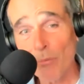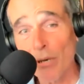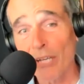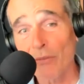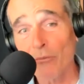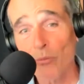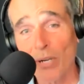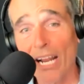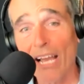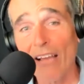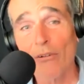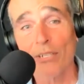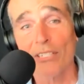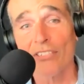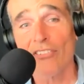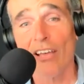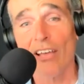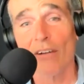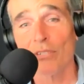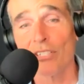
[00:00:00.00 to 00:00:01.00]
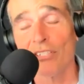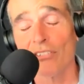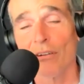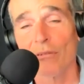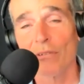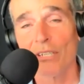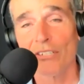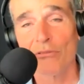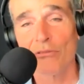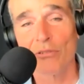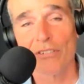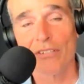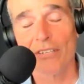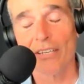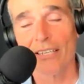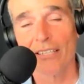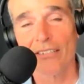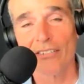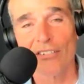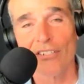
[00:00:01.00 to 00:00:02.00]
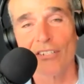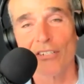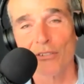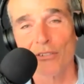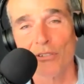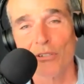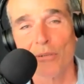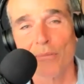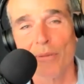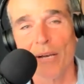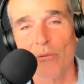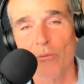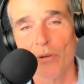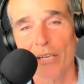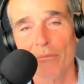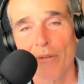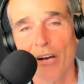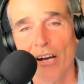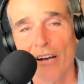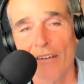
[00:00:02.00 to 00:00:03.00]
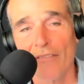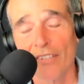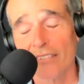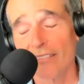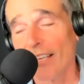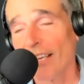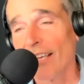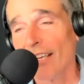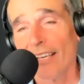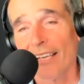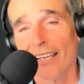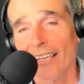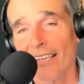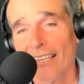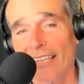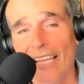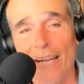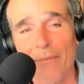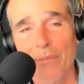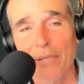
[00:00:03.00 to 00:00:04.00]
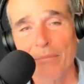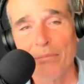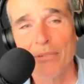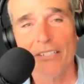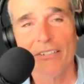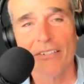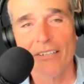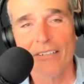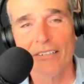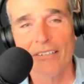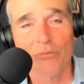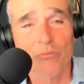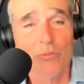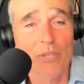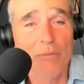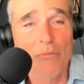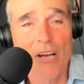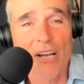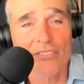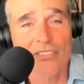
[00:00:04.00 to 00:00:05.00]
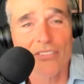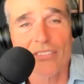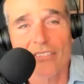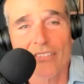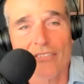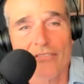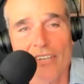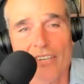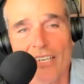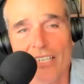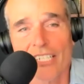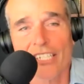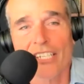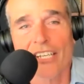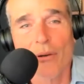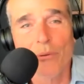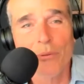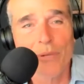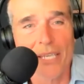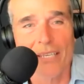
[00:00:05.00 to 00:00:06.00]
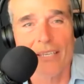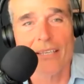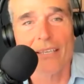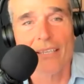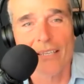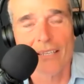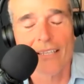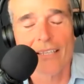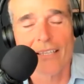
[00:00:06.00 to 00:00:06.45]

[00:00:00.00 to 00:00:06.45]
But what I always thought was so interesting and still do about Wim Hof is a lot of people don't know this. Wim Hof's just a fucking yogi.